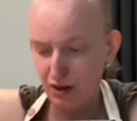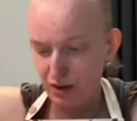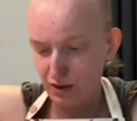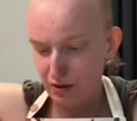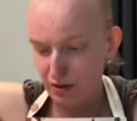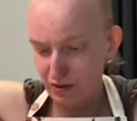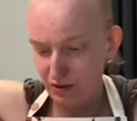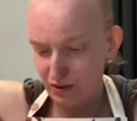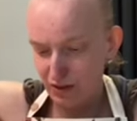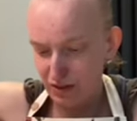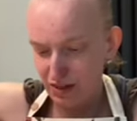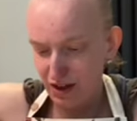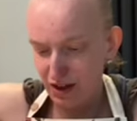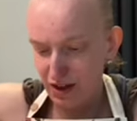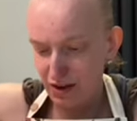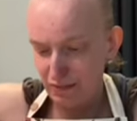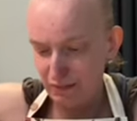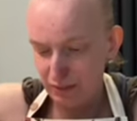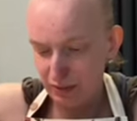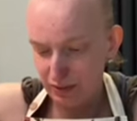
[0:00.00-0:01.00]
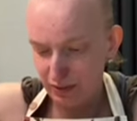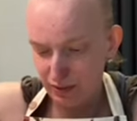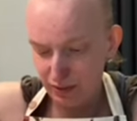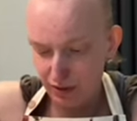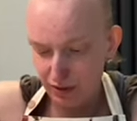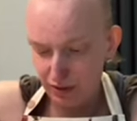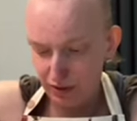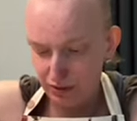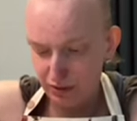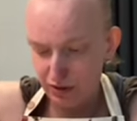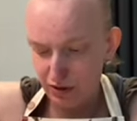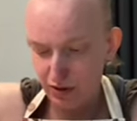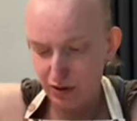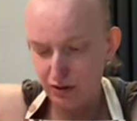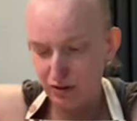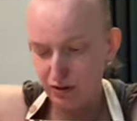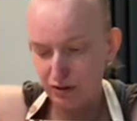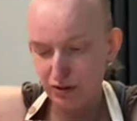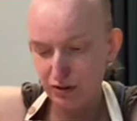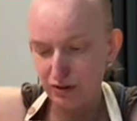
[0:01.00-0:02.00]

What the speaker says: You can then put your 2